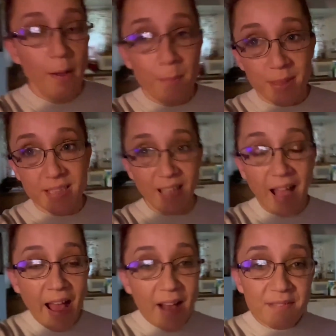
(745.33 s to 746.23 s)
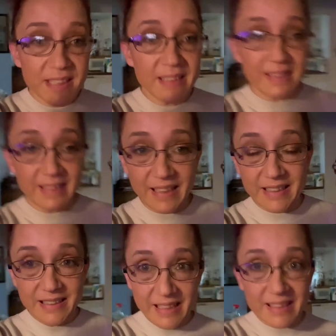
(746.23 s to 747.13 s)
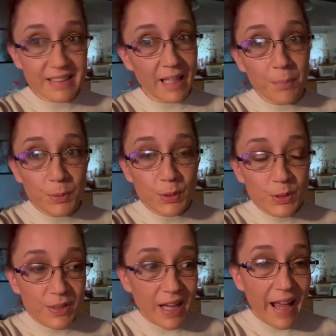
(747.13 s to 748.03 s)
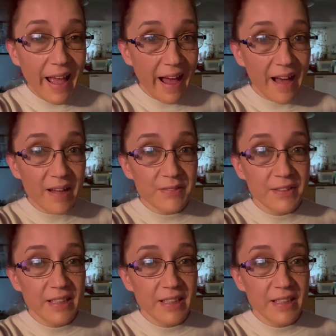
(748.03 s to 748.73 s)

because I have the stapler that I have,